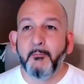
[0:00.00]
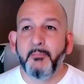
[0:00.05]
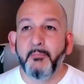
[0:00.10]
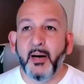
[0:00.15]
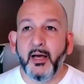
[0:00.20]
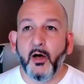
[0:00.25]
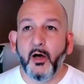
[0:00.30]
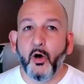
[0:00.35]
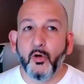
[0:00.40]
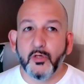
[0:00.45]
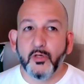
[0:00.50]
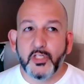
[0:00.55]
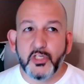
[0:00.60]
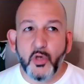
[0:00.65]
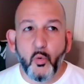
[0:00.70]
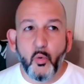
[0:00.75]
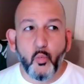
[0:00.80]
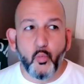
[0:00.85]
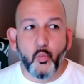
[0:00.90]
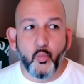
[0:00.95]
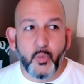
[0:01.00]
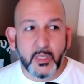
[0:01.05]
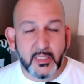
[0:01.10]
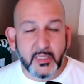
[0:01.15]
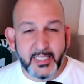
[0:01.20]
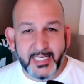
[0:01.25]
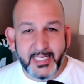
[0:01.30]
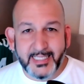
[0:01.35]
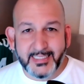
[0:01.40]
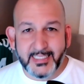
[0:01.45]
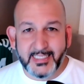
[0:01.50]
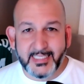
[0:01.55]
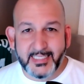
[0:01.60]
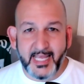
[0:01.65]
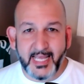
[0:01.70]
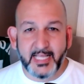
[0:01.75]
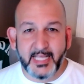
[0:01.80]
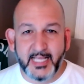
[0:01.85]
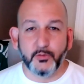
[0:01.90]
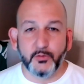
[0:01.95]
but also willing to
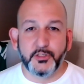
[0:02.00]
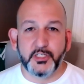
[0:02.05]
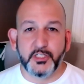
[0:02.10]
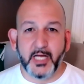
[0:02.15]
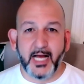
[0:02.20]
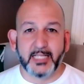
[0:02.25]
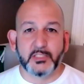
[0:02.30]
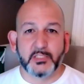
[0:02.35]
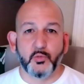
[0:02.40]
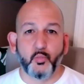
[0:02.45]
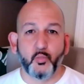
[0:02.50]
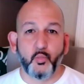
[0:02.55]
take those shots,